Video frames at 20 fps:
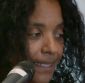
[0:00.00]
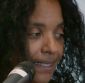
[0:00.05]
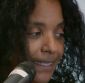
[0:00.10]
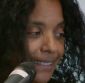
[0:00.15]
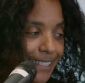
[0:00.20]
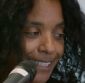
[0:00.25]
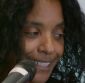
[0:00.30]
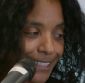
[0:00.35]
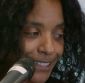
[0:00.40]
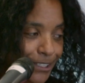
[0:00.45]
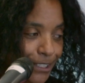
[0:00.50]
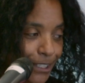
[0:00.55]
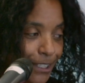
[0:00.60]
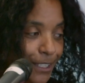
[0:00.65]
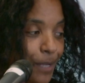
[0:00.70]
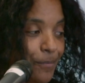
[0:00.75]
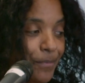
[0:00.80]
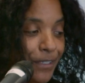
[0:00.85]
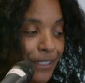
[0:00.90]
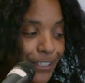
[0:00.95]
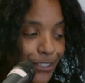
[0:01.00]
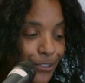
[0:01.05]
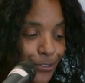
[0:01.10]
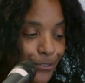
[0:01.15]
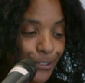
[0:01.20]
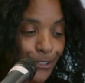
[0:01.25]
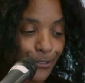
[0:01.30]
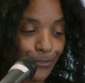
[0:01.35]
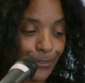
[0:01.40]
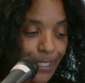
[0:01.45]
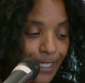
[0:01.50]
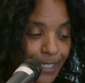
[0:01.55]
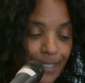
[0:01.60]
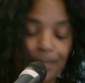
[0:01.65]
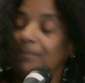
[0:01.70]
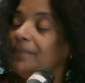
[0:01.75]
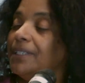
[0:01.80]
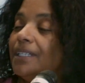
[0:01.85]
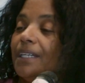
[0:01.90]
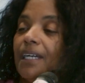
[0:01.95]
Lakeisha, and I'm going to use her
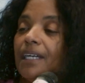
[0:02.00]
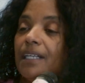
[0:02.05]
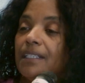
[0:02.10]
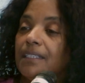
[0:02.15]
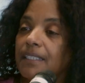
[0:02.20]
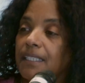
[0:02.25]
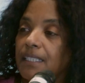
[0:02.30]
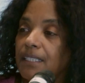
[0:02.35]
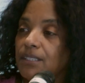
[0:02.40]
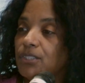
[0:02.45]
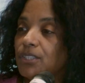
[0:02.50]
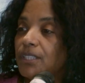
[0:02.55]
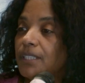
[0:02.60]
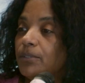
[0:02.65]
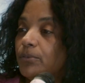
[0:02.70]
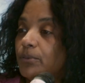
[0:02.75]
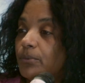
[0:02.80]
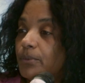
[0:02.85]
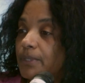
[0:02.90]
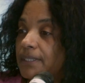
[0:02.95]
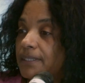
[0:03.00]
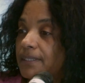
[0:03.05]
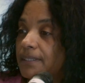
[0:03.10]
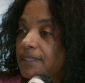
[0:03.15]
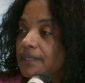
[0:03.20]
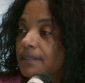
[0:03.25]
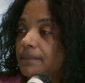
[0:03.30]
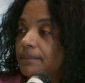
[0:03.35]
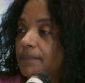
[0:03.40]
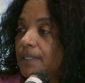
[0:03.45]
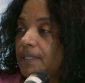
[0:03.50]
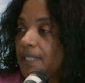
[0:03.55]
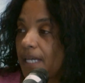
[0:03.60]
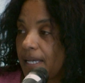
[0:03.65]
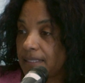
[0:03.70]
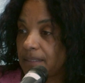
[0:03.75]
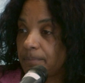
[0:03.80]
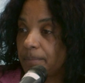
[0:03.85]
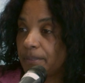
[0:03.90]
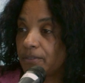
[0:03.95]
name, Lakeisha was in the
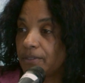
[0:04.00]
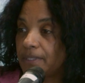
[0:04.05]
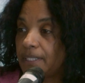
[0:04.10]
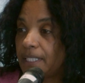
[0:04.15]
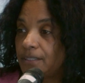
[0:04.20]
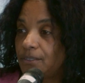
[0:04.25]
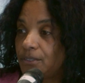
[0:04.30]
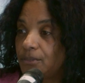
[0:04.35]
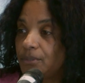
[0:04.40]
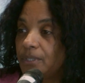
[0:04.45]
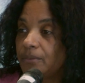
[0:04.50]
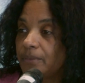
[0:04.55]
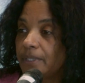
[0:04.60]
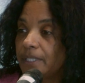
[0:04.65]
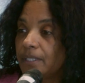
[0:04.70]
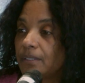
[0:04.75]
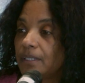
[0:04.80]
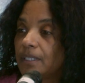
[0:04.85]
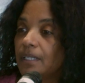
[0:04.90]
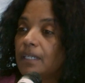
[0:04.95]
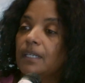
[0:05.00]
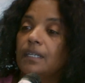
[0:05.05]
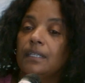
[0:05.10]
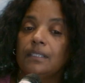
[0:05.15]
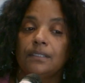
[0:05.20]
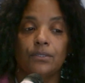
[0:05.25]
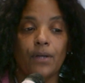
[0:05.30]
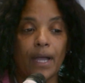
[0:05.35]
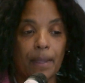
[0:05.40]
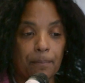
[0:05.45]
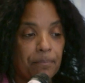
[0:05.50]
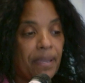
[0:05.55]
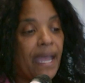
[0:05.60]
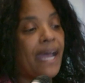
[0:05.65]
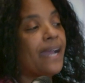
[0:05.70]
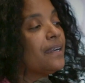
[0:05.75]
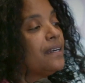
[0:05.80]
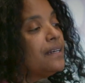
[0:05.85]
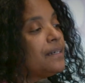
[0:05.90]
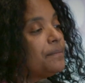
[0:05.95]
hospital and not doing well. So I
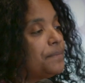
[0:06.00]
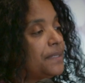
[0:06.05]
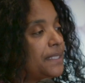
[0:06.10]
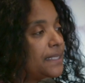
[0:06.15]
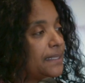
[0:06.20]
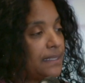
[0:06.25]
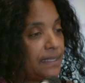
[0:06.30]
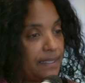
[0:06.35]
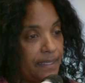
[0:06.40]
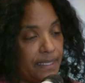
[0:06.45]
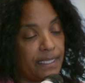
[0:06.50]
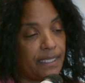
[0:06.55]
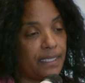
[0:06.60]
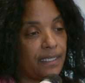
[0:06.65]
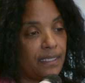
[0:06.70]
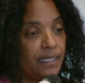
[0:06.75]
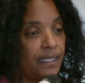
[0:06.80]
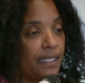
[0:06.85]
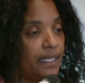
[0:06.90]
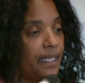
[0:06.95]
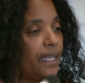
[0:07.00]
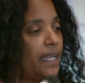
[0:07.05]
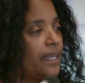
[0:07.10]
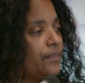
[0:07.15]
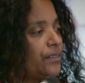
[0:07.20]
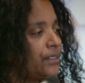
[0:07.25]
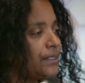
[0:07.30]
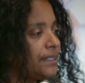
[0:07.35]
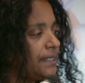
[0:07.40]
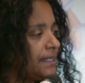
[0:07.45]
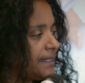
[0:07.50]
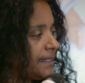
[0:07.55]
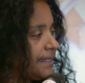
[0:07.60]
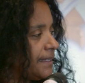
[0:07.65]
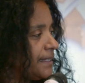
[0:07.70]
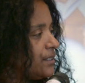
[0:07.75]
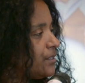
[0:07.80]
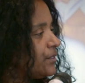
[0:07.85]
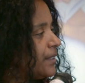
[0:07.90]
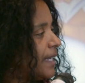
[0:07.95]
pack up this thing, and there's this
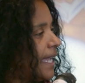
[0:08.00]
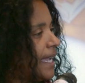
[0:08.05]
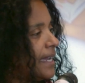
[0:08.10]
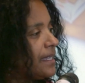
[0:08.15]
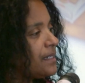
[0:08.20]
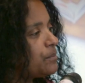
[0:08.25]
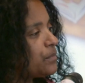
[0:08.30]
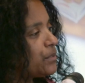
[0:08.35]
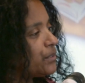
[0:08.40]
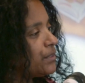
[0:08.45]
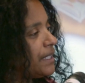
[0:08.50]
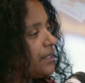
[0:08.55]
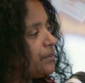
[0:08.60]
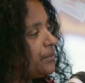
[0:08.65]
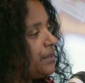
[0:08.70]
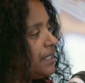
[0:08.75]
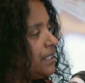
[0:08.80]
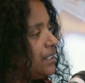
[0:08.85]
little animal that we